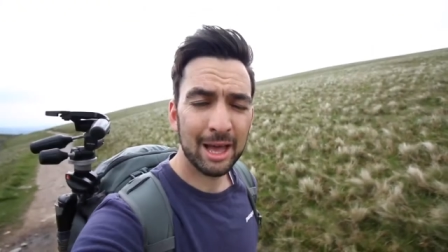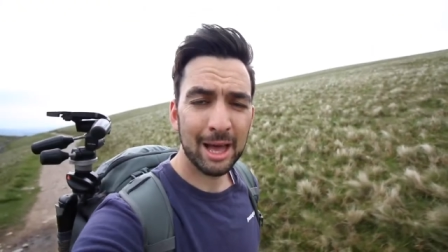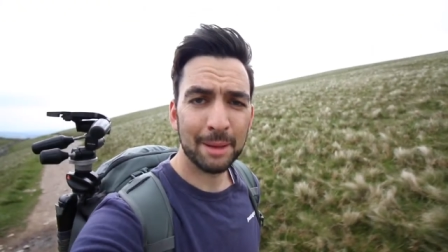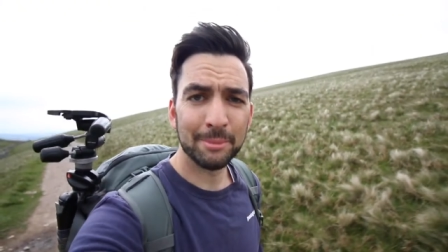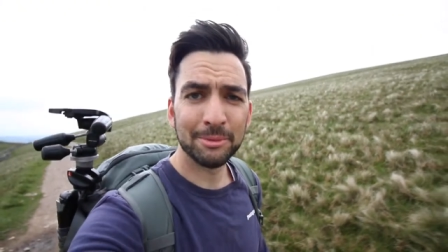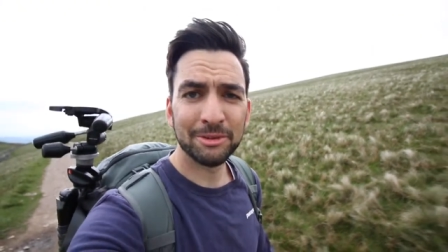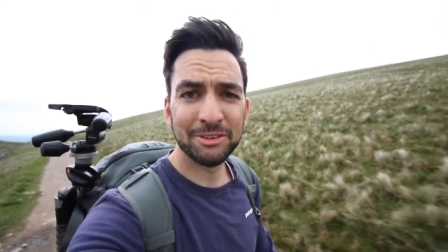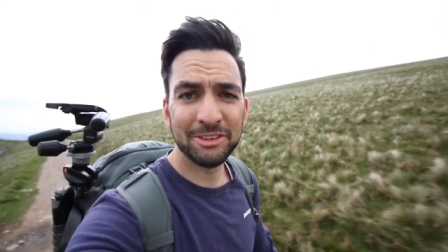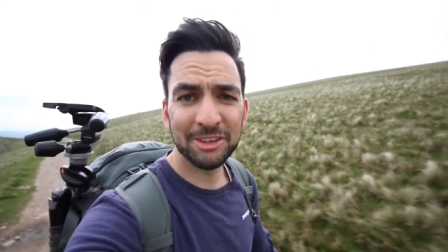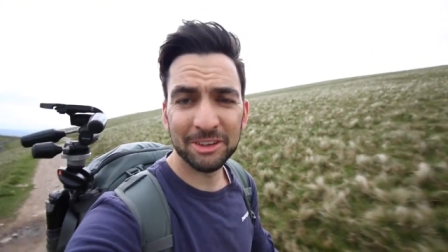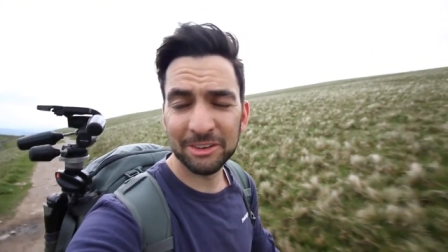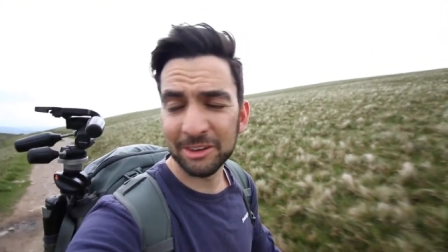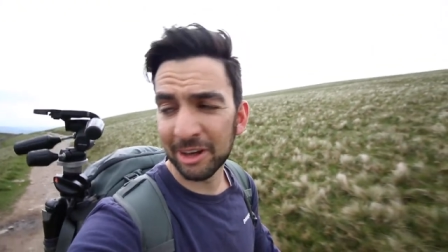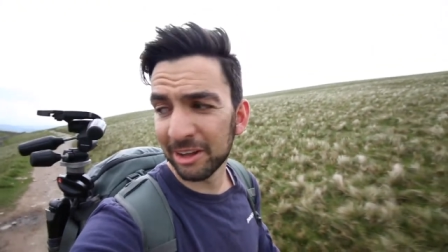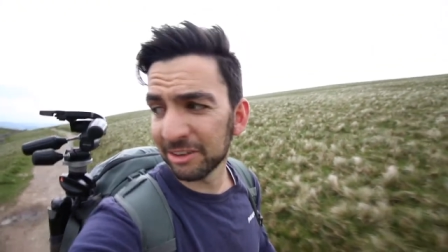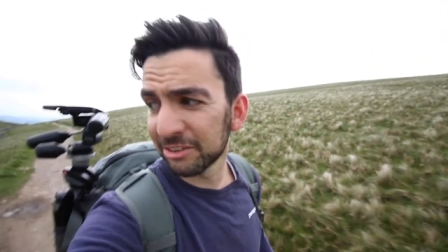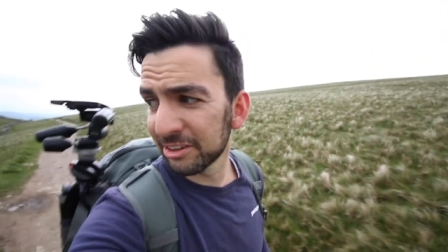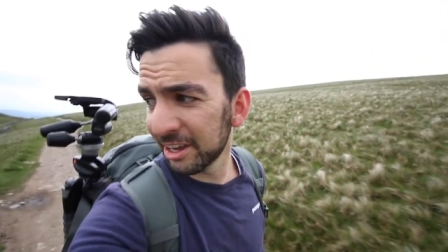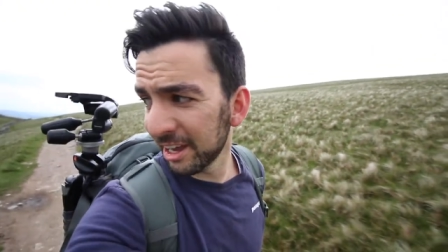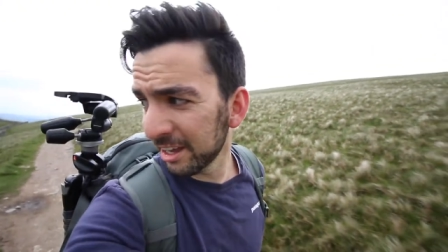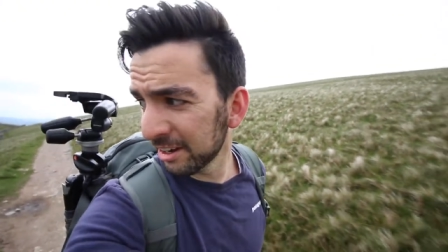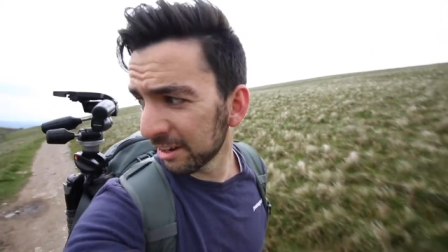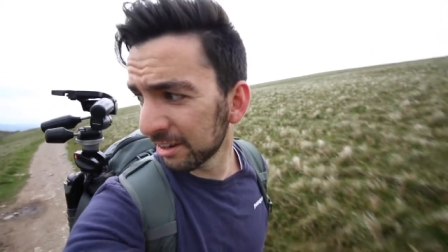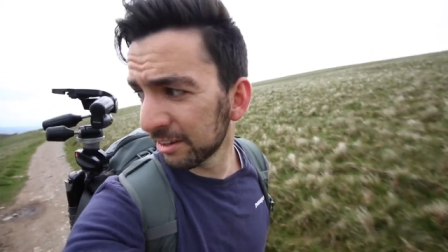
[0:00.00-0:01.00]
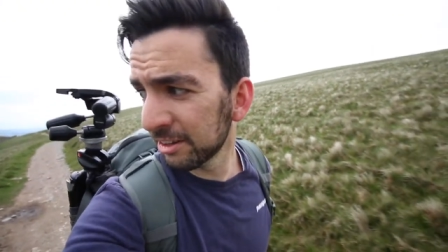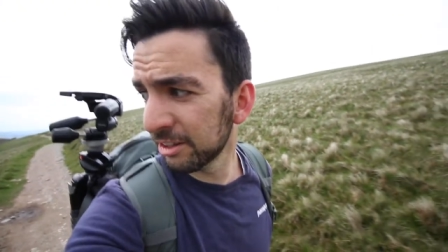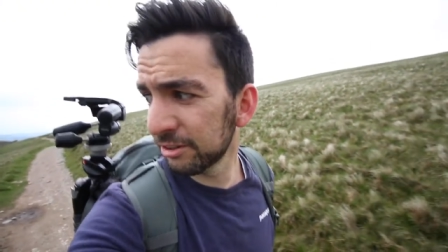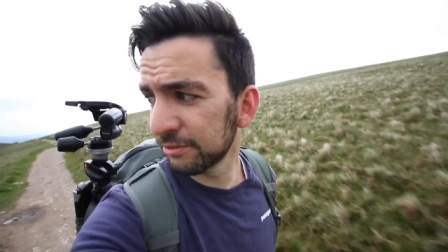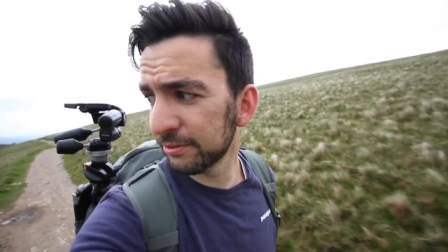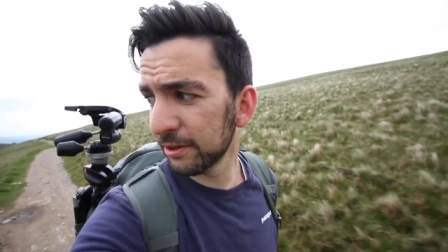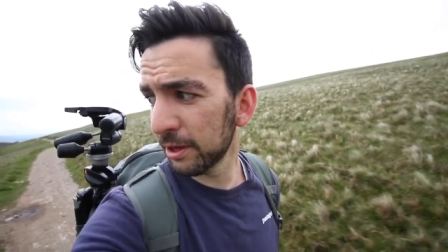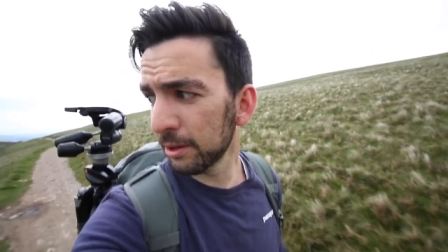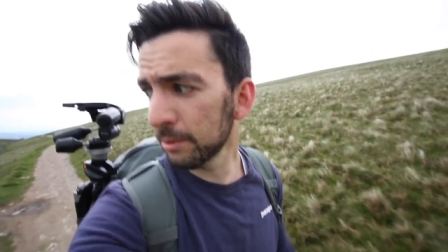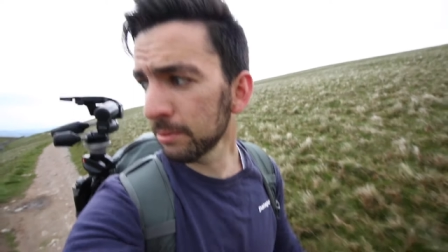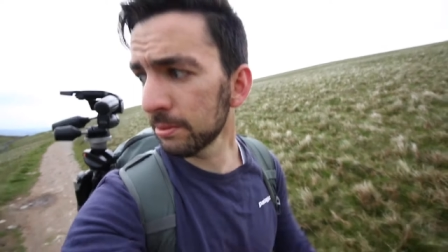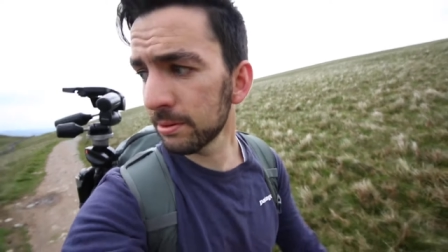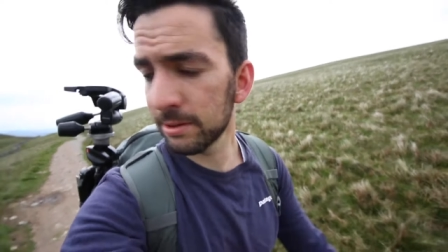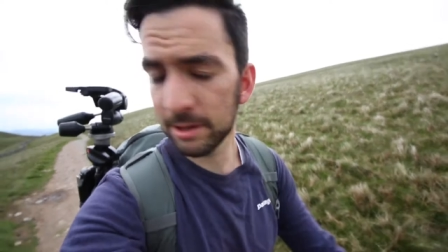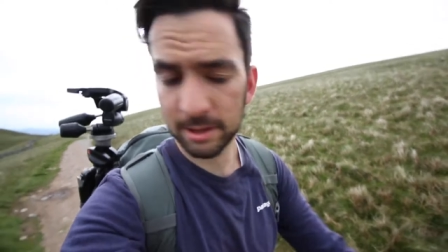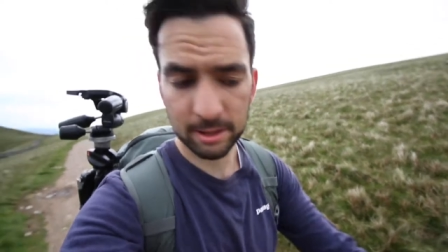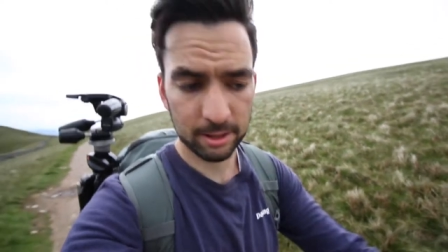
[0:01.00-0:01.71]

I'm still not as keen on this view